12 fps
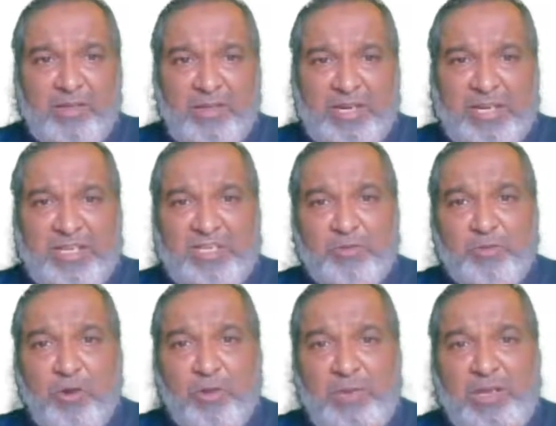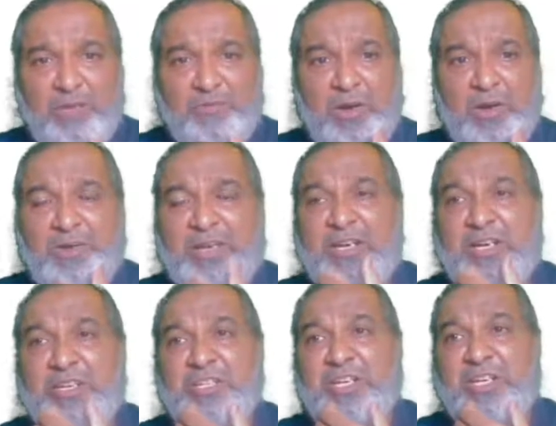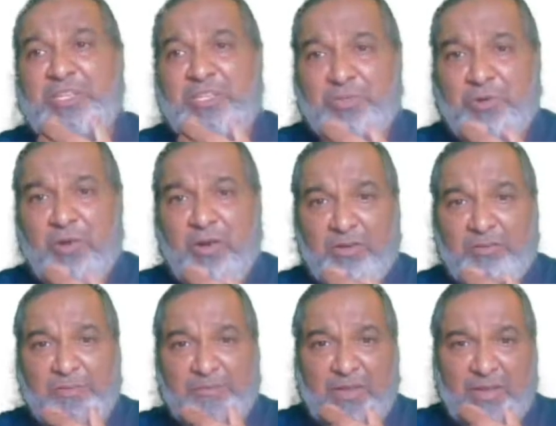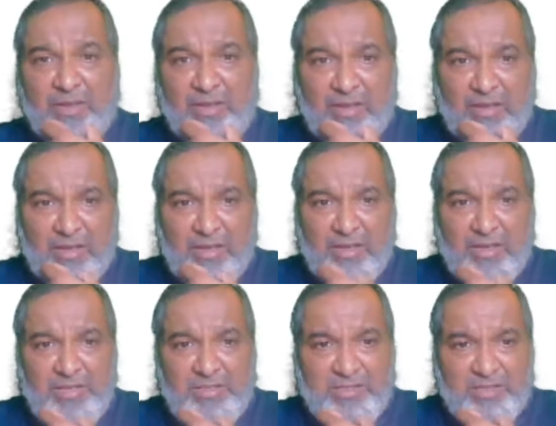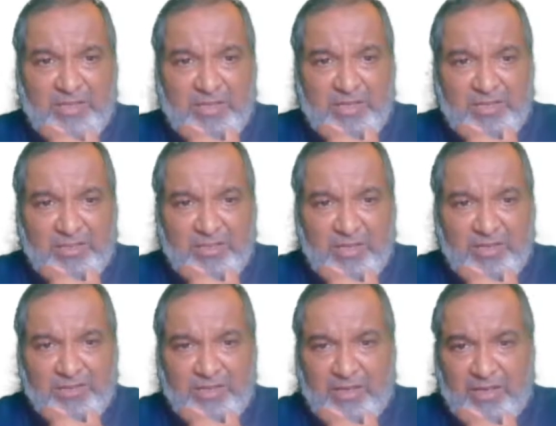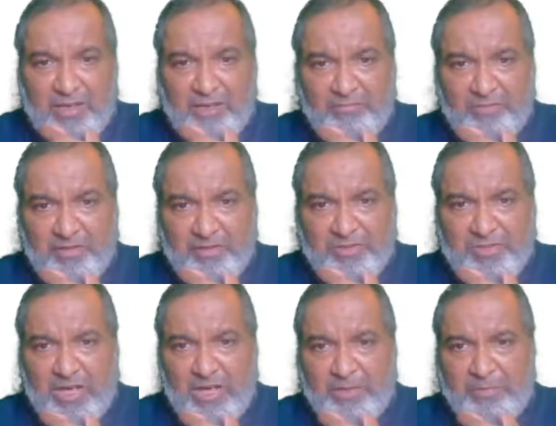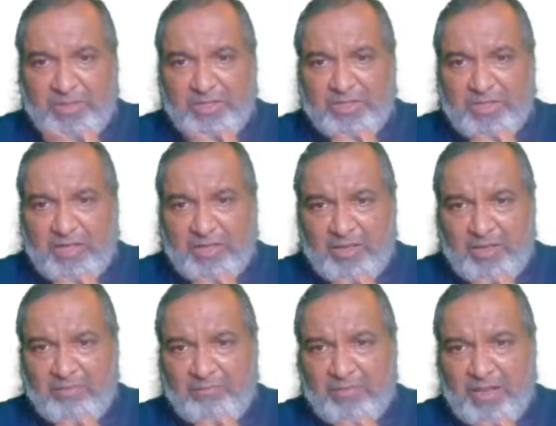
It is normally found in argillaceous rock. Yes, yes, you can see now sharp edges are there.